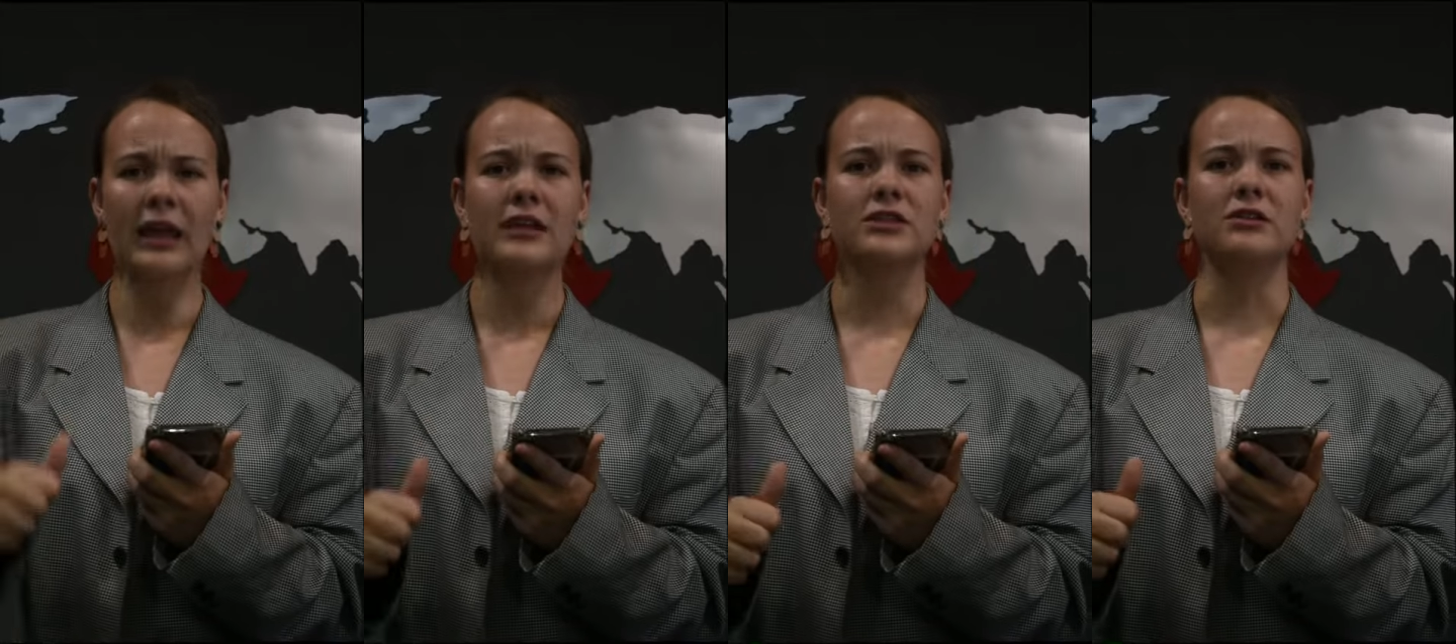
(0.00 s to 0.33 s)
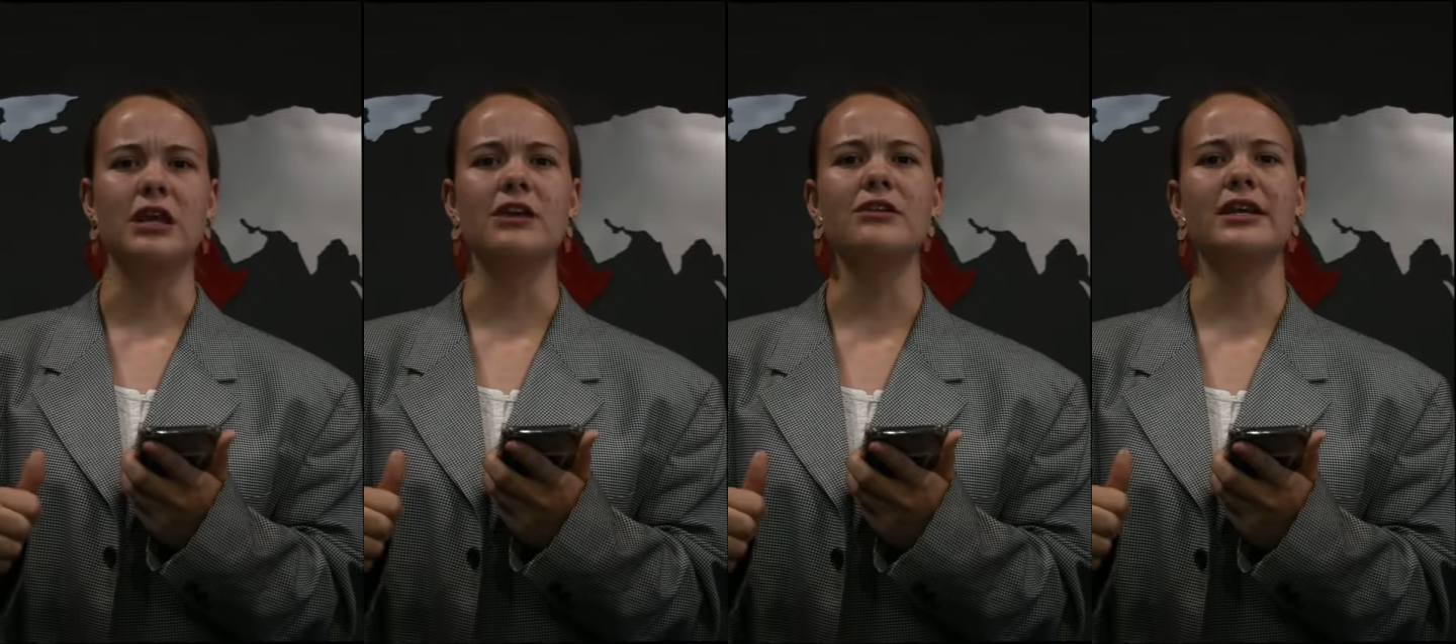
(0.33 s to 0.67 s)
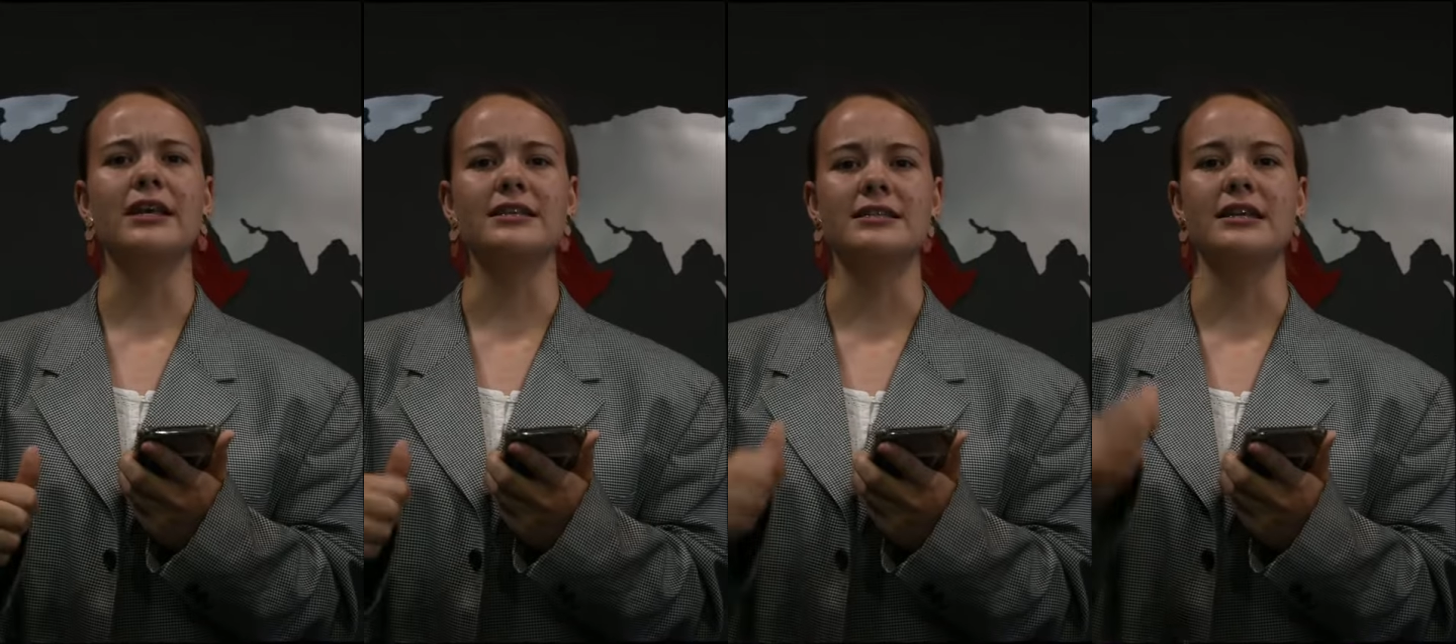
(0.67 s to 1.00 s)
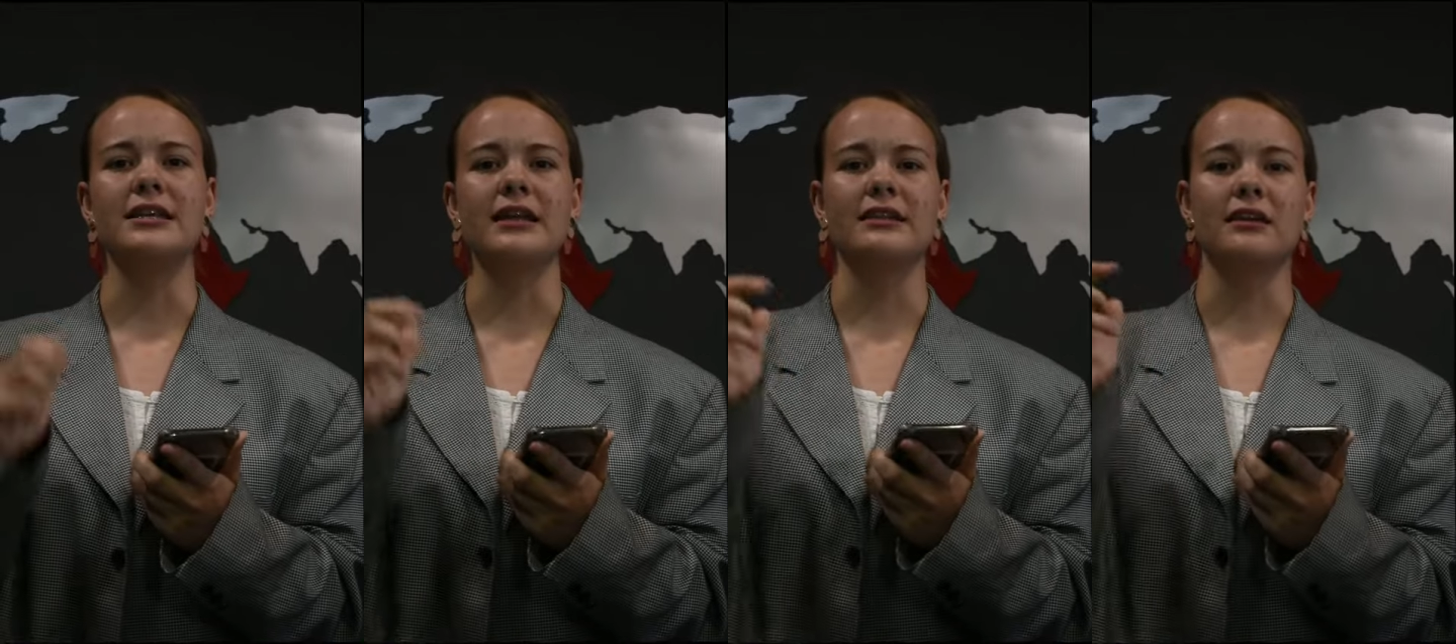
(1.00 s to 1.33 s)
So here you can see
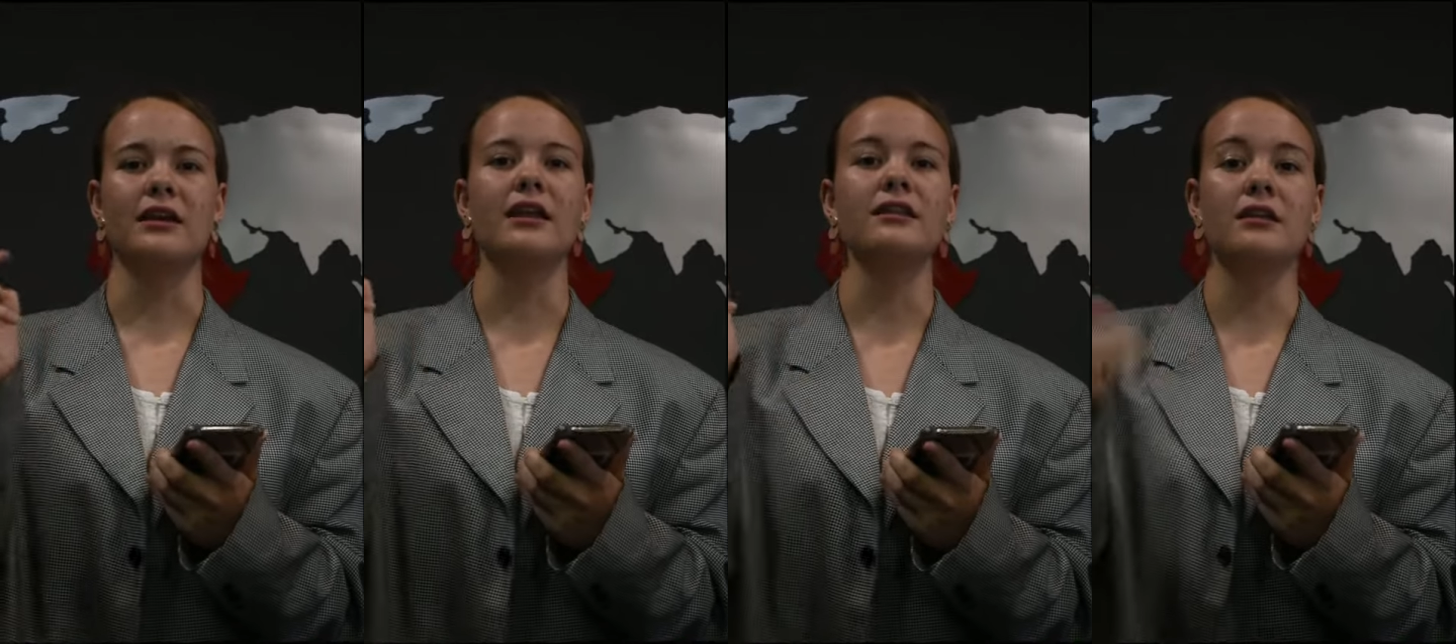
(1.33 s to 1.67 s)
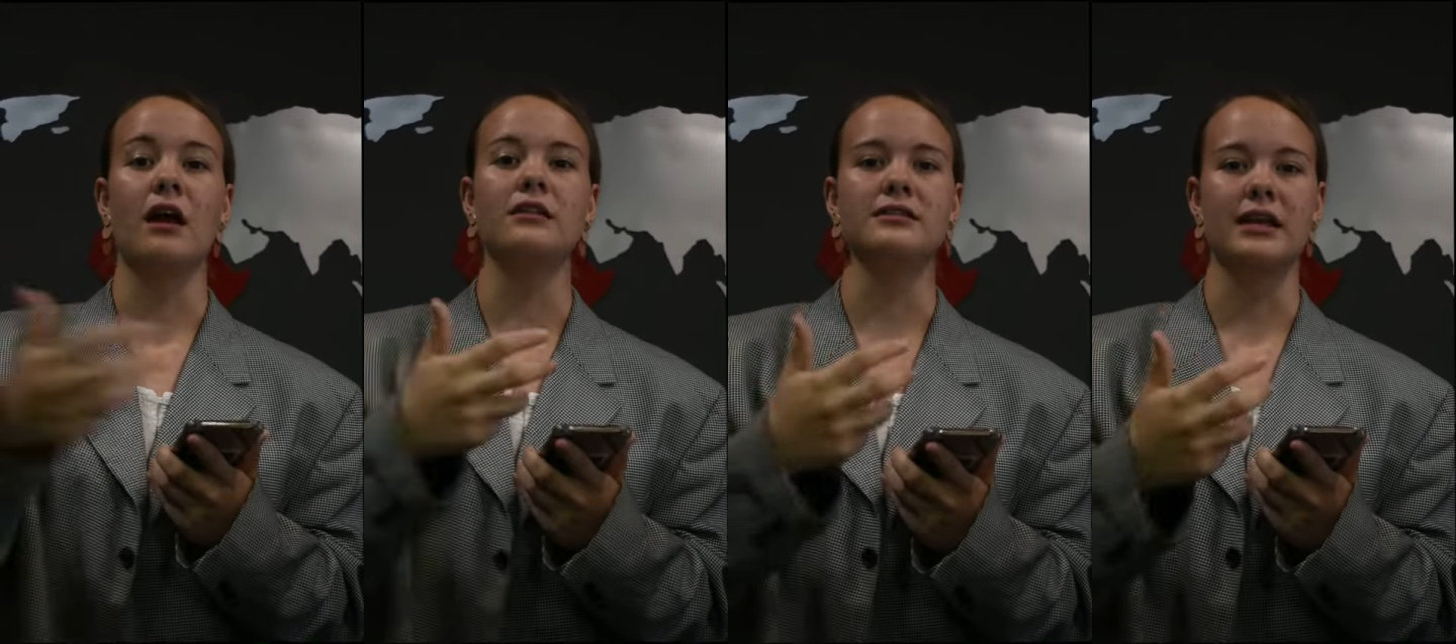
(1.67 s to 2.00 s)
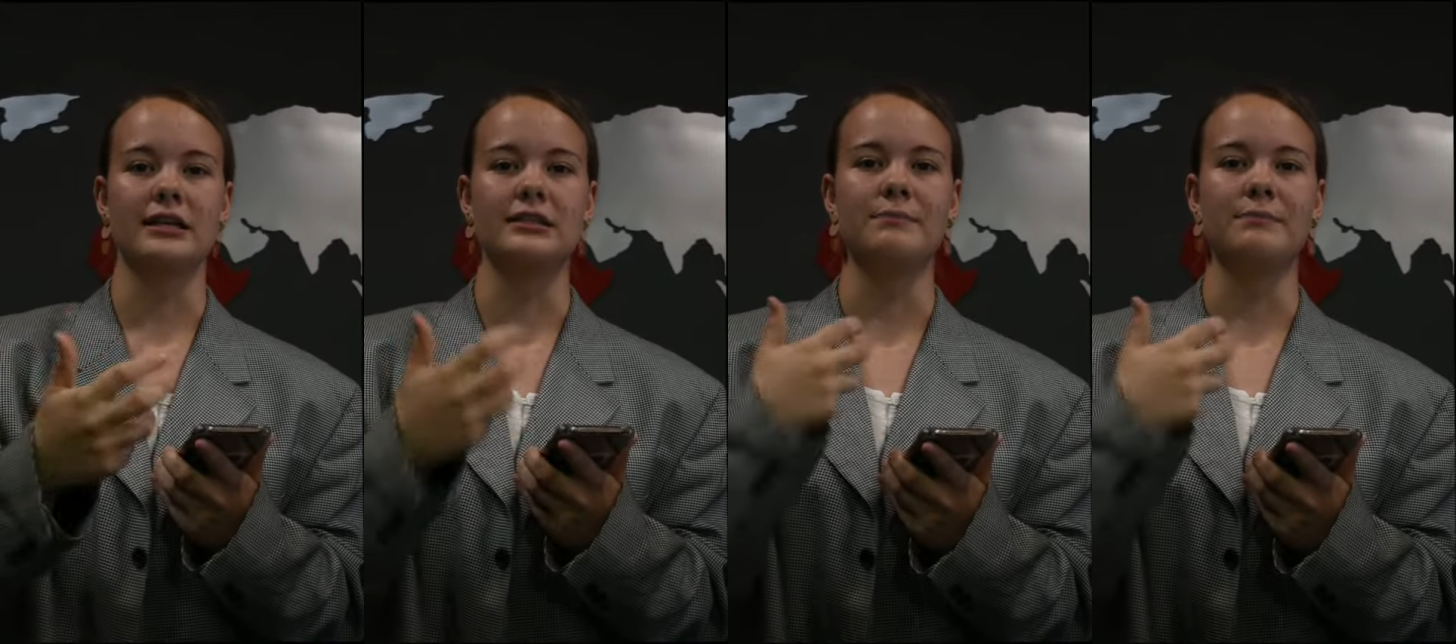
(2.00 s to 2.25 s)
that in context,